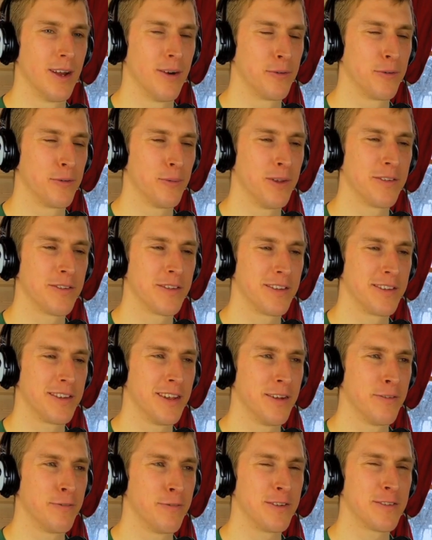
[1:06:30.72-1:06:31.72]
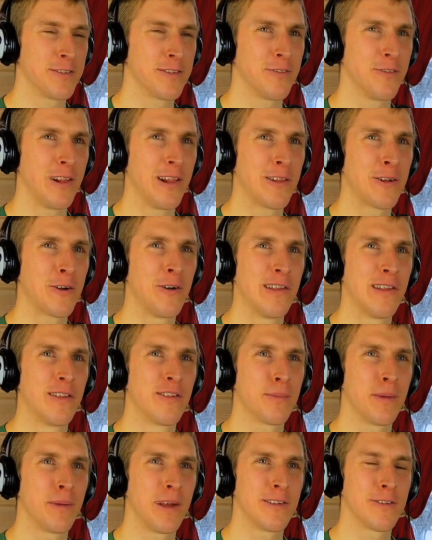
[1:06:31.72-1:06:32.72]
I was once at the festival
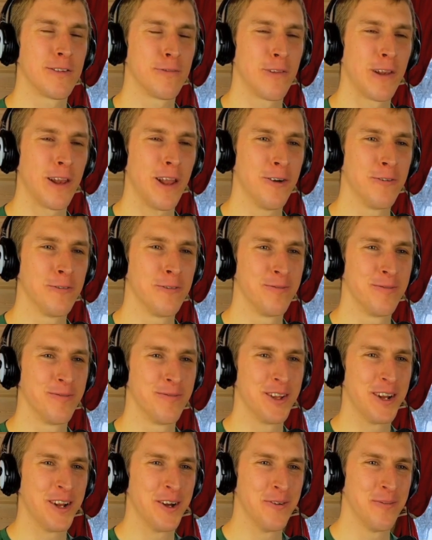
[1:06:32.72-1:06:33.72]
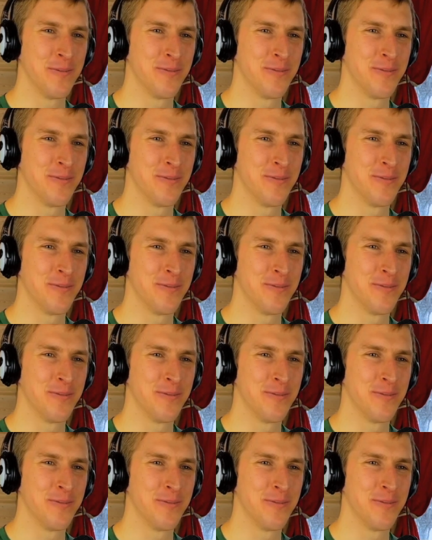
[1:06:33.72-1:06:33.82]
called Space of Love,